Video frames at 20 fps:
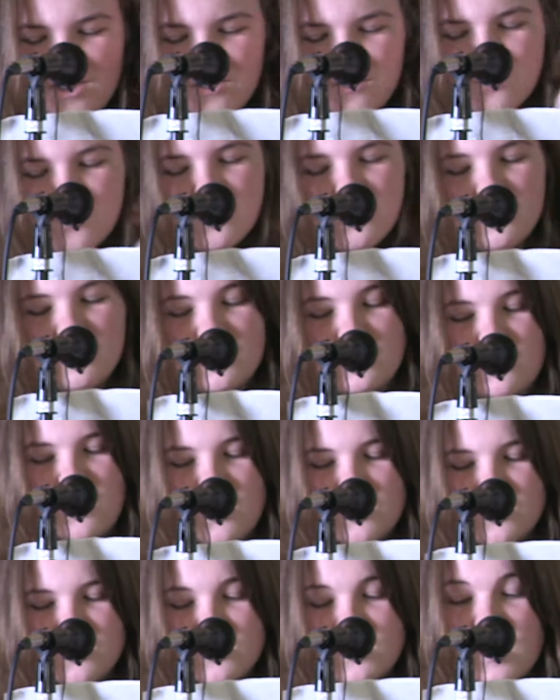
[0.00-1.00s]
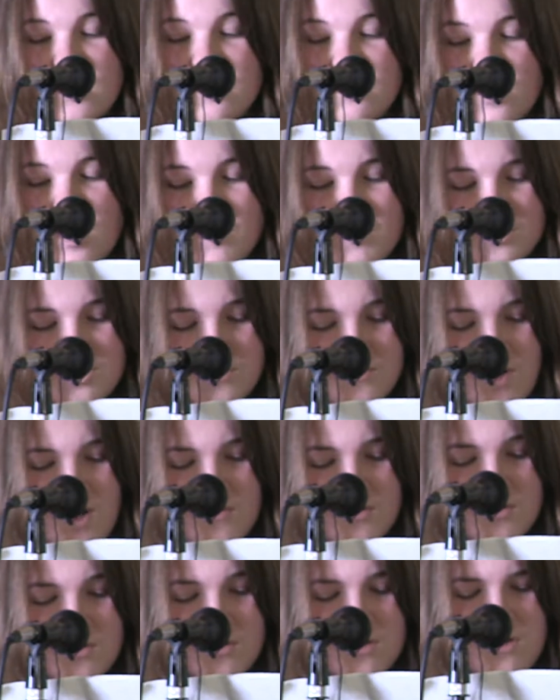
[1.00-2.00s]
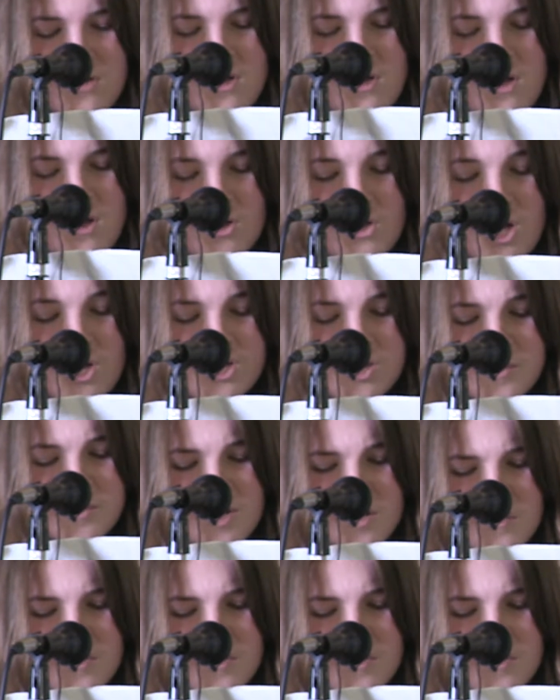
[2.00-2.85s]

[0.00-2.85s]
their roles in Gloucester's economic survival, Gloucestermen are